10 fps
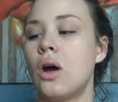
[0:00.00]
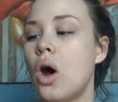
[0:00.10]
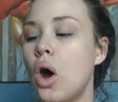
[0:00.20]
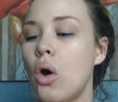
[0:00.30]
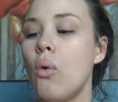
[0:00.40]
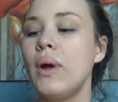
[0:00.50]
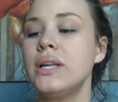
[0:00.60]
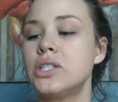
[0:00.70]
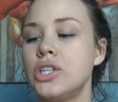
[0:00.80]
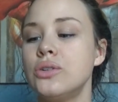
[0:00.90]

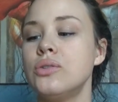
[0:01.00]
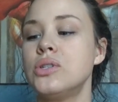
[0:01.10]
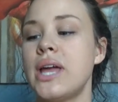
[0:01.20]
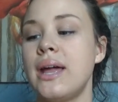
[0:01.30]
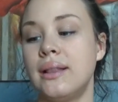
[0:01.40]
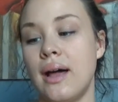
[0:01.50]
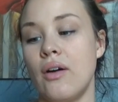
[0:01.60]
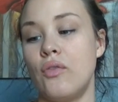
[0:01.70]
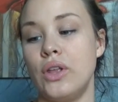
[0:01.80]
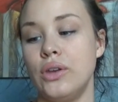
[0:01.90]
always use a
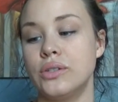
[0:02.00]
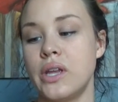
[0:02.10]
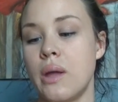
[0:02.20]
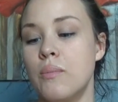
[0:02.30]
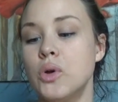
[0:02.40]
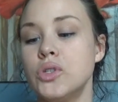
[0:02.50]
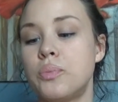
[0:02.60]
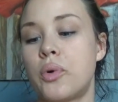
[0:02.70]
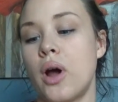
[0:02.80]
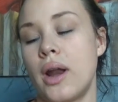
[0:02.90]
glove when using mousse
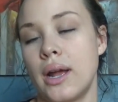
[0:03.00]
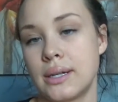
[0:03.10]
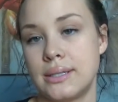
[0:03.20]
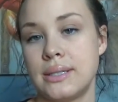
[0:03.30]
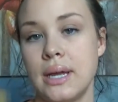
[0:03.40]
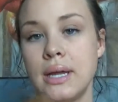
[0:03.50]
products.